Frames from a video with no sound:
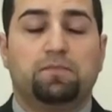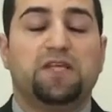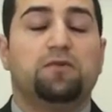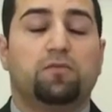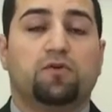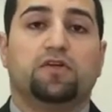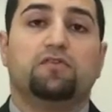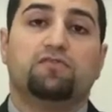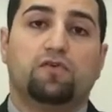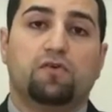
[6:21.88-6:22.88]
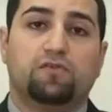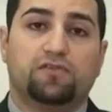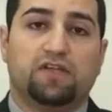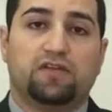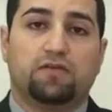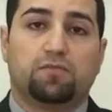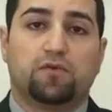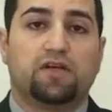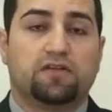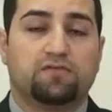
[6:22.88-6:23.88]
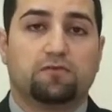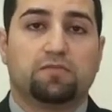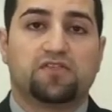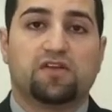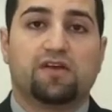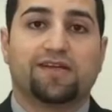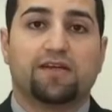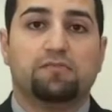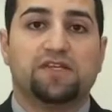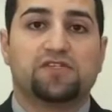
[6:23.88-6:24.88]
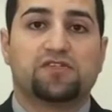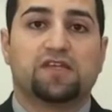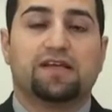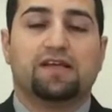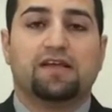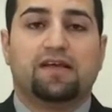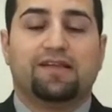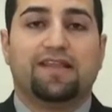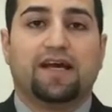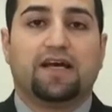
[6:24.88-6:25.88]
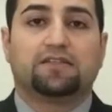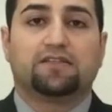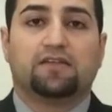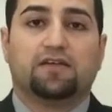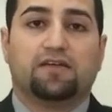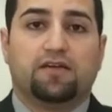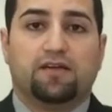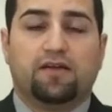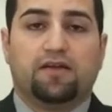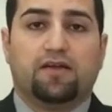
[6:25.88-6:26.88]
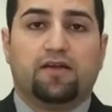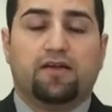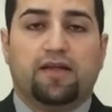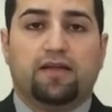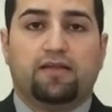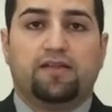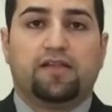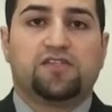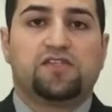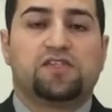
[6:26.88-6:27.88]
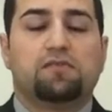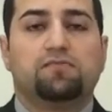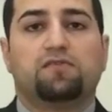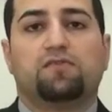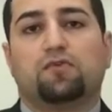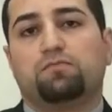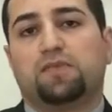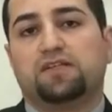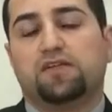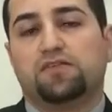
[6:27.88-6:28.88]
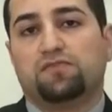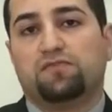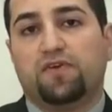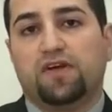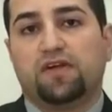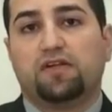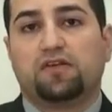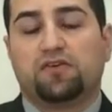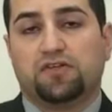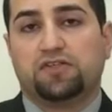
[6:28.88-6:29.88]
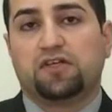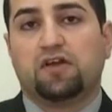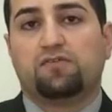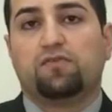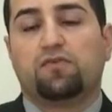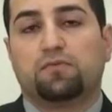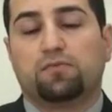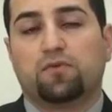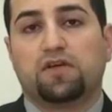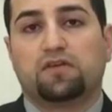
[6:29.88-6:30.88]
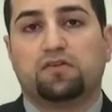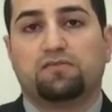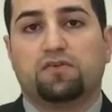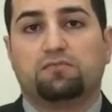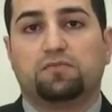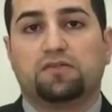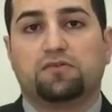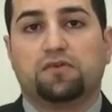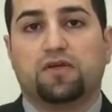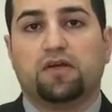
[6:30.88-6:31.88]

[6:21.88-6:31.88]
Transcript: people involved in the product development cycle miss, that the system development is very critical for the product development